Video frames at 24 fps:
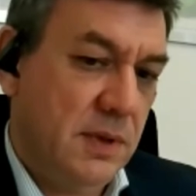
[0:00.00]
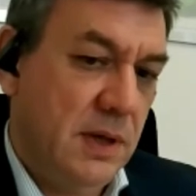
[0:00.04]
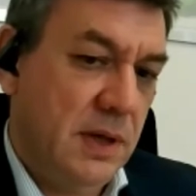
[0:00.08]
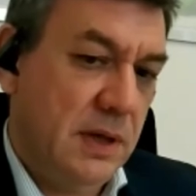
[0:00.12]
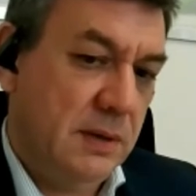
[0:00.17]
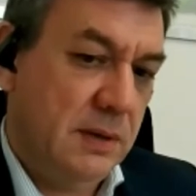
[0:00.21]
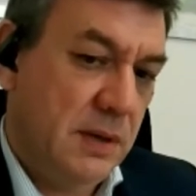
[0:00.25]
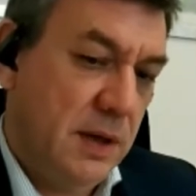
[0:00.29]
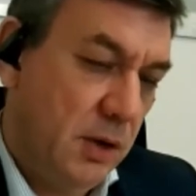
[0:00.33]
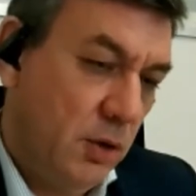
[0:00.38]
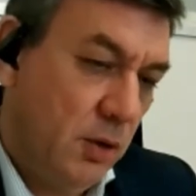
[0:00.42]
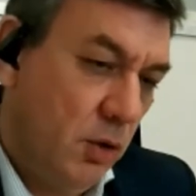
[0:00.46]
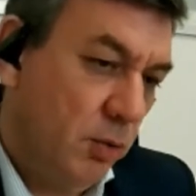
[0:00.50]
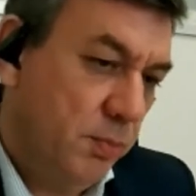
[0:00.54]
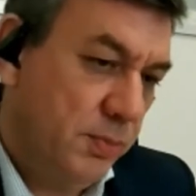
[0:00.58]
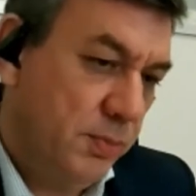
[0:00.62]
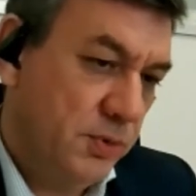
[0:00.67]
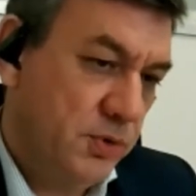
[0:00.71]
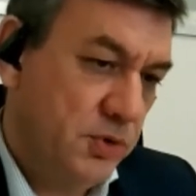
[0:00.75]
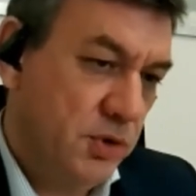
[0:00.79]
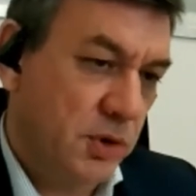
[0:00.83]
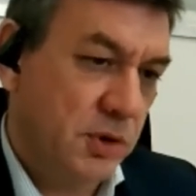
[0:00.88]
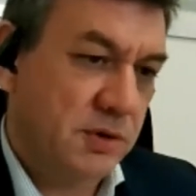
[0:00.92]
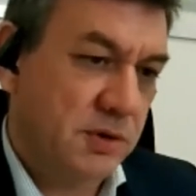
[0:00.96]
and I
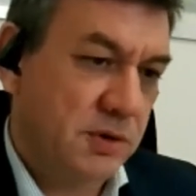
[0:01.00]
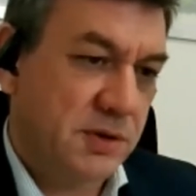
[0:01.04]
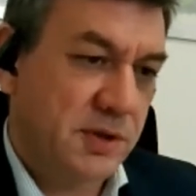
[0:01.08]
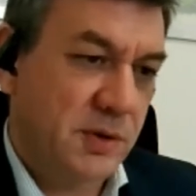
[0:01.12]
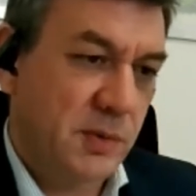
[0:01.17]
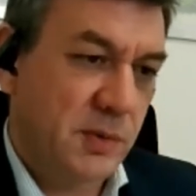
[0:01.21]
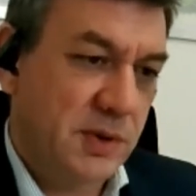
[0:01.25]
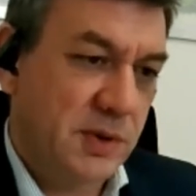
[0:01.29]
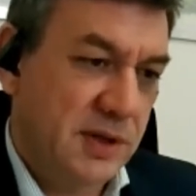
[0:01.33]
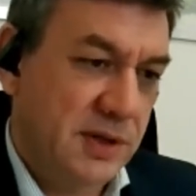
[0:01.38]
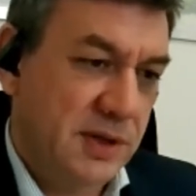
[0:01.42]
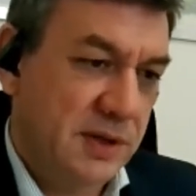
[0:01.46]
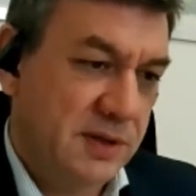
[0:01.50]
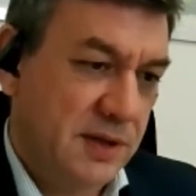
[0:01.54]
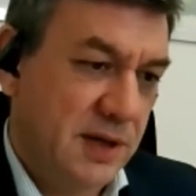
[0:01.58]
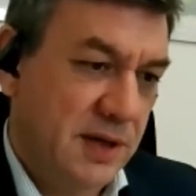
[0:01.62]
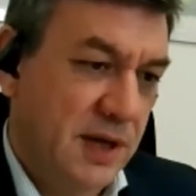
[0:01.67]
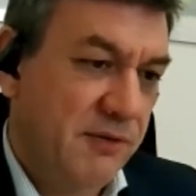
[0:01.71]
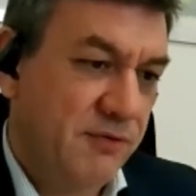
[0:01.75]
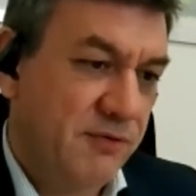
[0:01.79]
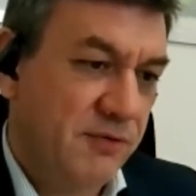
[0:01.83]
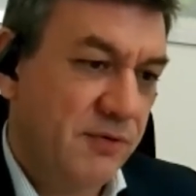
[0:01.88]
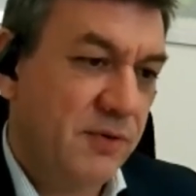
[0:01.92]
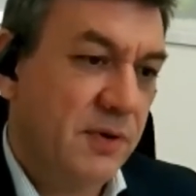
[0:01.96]
hope jointly with
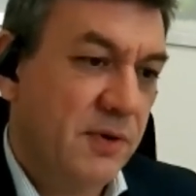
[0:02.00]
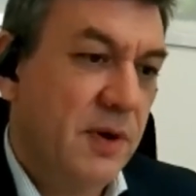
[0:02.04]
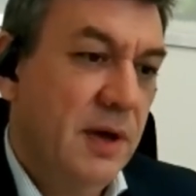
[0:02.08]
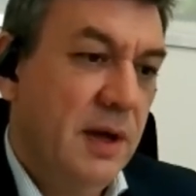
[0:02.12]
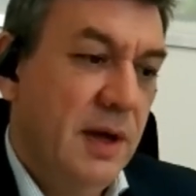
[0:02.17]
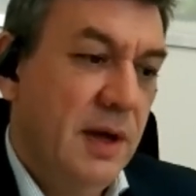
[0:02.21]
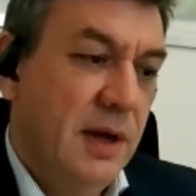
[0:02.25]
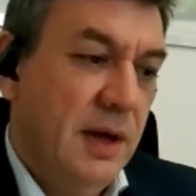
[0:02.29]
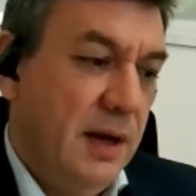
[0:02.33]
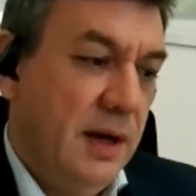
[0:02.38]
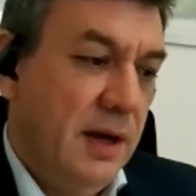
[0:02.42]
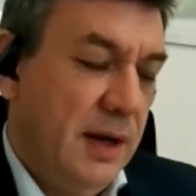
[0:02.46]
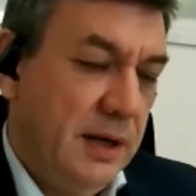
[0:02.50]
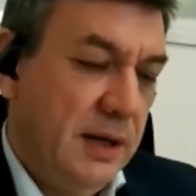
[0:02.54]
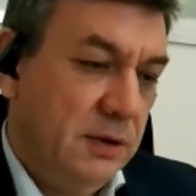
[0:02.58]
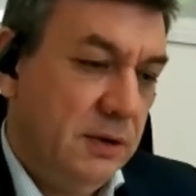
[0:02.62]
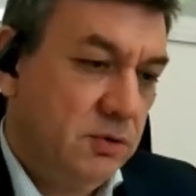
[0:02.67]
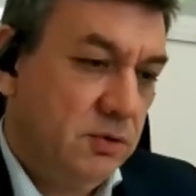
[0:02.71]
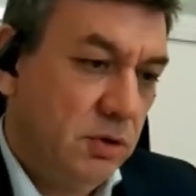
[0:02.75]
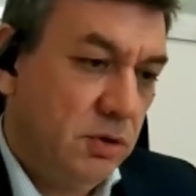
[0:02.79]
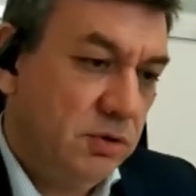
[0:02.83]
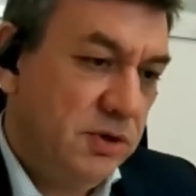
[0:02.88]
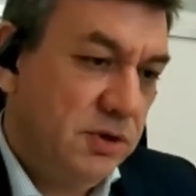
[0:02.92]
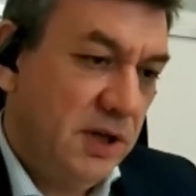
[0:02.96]
ETF, I
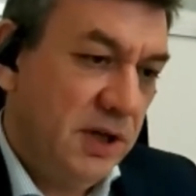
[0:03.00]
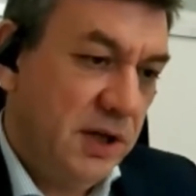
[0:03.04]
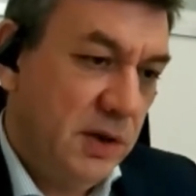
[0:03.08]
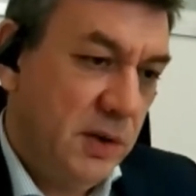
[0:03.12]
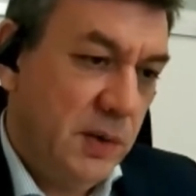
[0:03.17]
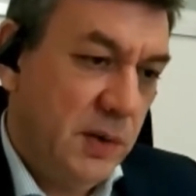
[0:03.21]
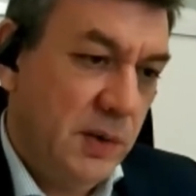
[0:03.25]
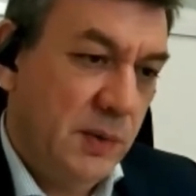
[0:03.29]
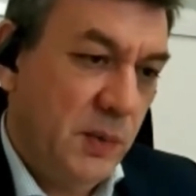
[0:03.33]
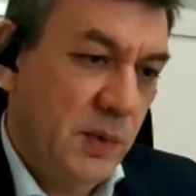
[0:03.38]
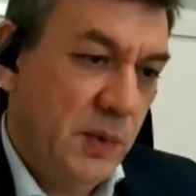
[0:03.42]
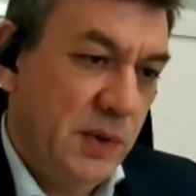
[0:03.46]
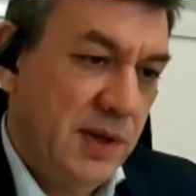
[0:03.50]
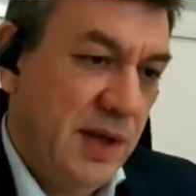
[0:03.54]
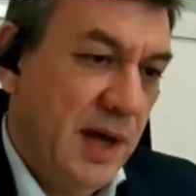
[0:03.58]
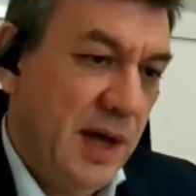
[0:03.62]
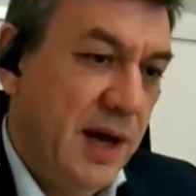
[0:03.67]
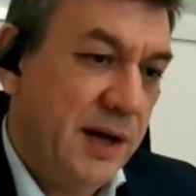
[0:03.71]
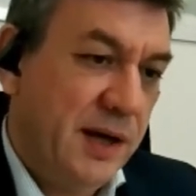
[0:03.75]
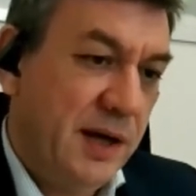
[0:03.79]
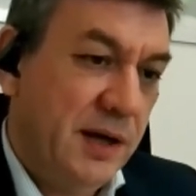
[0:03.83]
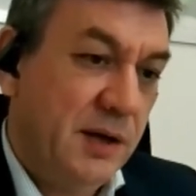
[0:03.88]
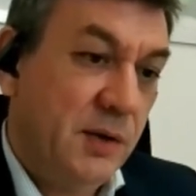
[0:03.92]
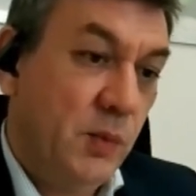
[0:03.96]
totally agree with
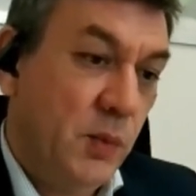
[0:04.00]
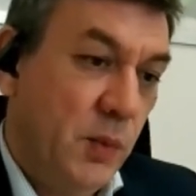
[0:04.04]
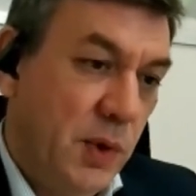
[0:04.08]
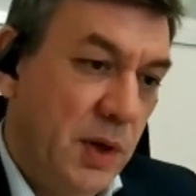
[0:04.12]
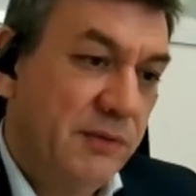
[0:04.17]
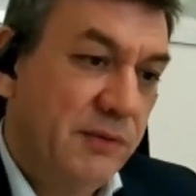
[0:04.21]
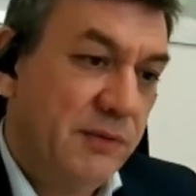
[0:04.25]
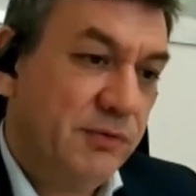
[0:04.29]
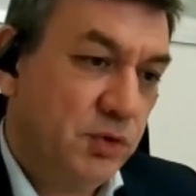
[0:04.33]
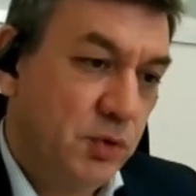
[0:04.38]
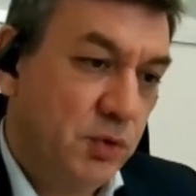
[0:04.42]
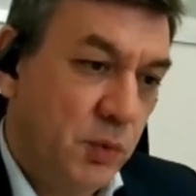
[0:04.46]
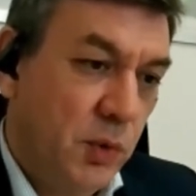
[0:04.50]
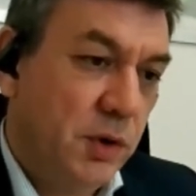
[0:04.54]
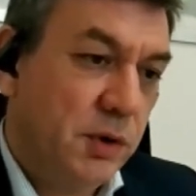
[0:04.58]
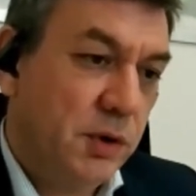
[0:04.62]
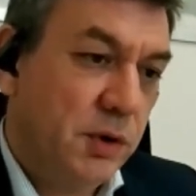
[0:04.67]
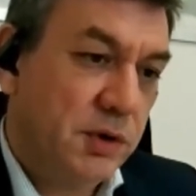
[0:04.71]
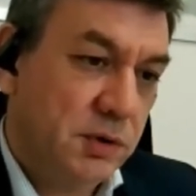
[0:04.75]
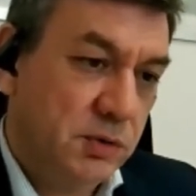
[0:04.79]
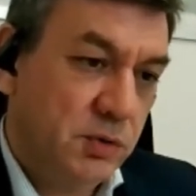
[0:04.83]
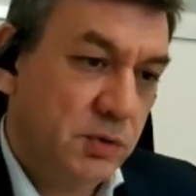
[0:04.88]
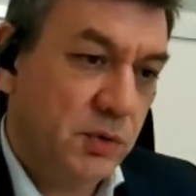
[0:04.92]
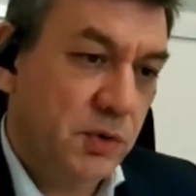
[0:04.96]
Darin. We have to
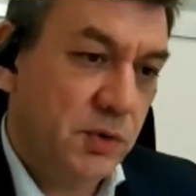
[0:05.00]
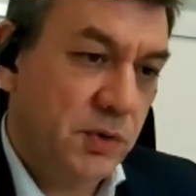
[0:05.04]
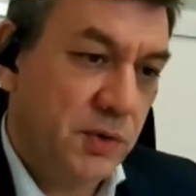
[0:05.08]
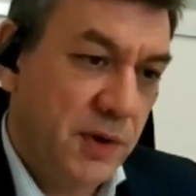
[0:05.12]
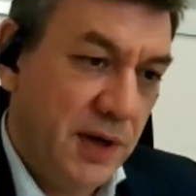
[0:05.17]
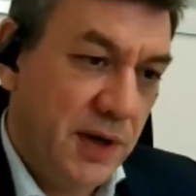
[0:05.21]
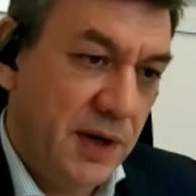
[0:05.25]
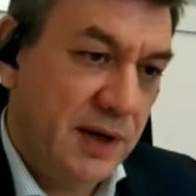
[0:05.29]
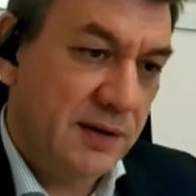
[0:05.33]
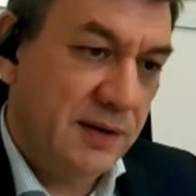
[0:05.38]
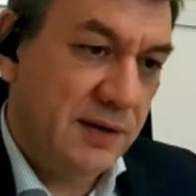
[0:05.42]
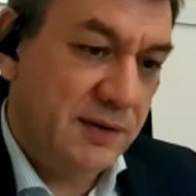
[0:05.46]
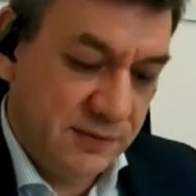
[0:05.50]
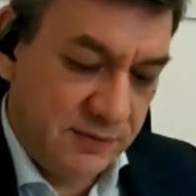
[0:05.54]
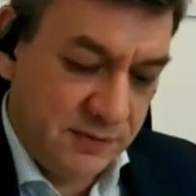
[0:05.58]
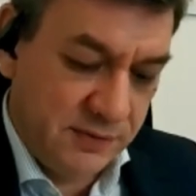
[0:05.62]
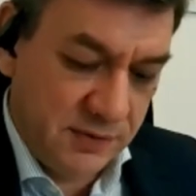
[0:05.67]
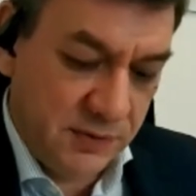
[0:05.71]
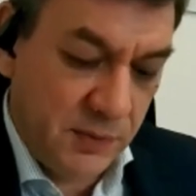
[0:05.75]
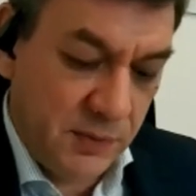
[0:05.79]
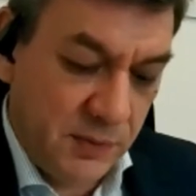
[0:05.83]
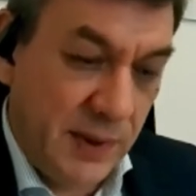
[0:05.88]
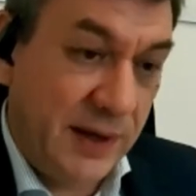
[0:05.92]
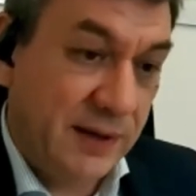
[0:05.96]
work to create
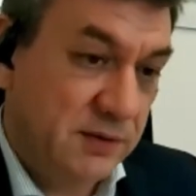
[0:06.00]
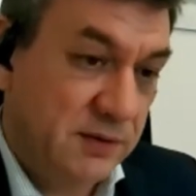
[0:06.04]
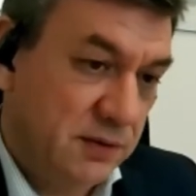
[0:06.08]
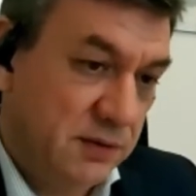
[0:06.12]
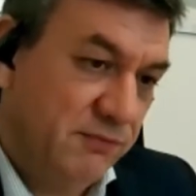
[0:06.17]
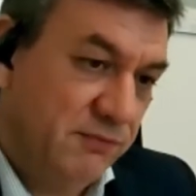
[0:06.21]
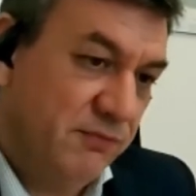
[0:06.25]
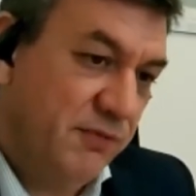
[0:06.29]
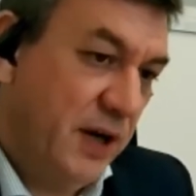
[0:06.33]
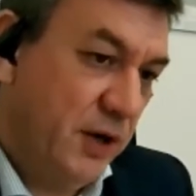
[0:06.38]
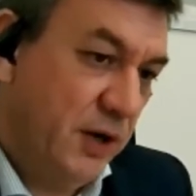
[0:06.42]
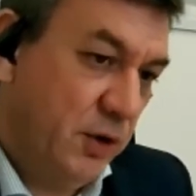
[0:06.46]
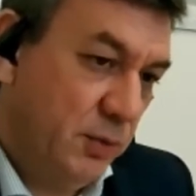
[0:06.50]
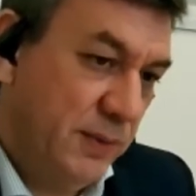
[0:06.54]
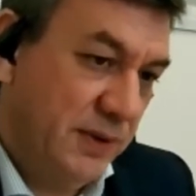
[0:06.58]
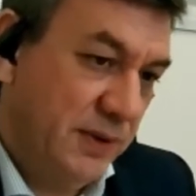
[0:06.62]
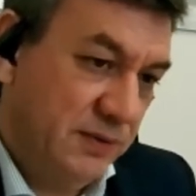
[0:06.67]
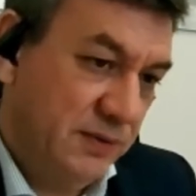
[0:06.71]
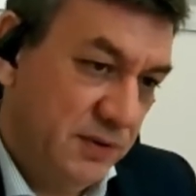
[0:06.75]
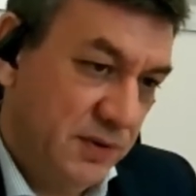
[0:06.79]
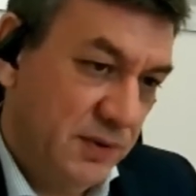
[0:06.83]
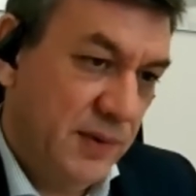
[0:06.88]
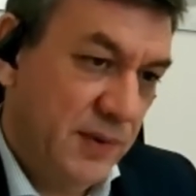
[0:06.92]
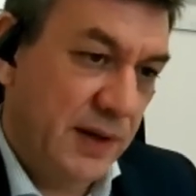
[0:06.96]
the right
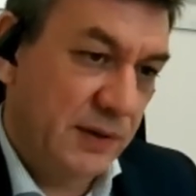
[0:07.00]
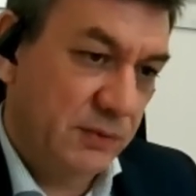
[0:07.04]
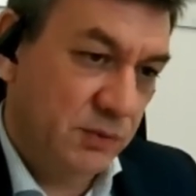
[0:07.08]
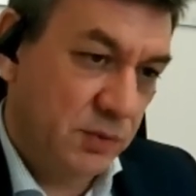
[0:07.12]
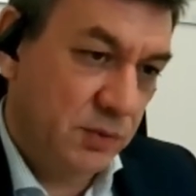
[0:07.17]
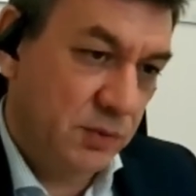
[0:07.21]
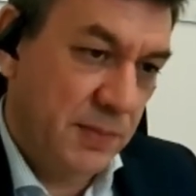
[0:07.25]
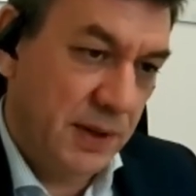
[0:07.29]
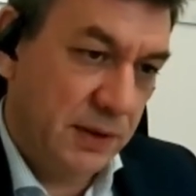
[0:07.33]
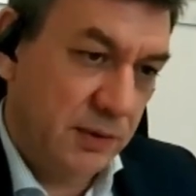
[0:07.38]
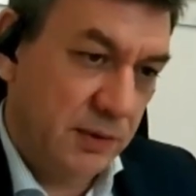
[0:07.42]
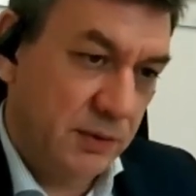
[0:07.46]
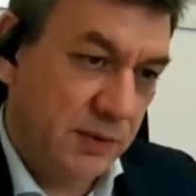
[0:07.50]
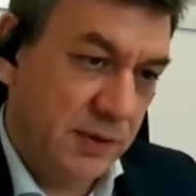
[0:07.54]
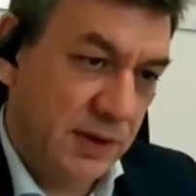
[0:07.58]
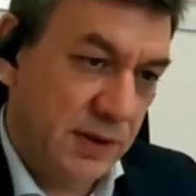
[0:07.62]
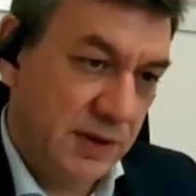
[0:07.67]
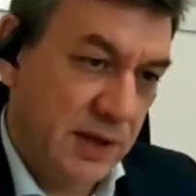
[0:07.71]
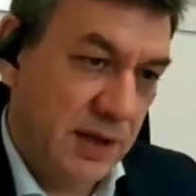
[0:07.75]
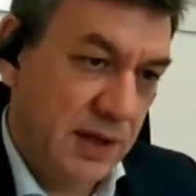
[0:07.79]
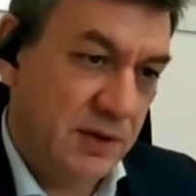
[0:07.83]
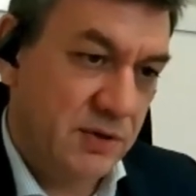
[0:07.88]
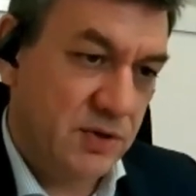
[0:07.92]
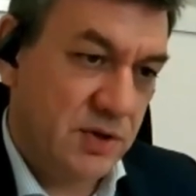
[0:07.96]
environment around the
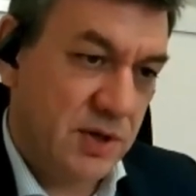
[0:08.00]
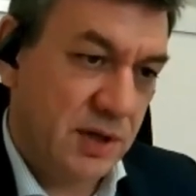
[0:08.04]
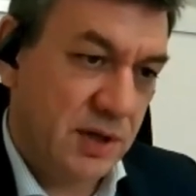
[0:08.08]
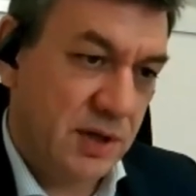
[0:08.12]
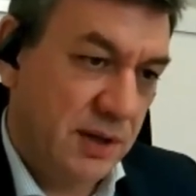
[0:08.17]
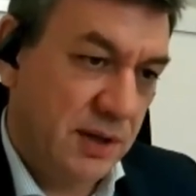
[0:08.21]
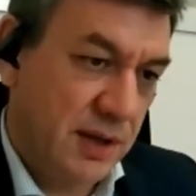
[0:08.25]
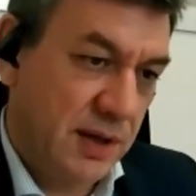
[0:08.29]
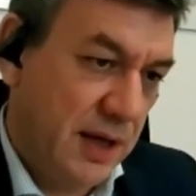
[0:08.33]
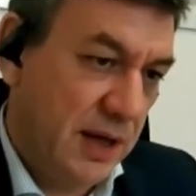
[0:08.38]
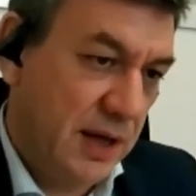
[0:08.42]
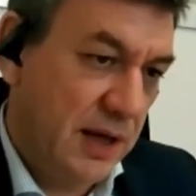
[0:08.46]
micro-credential.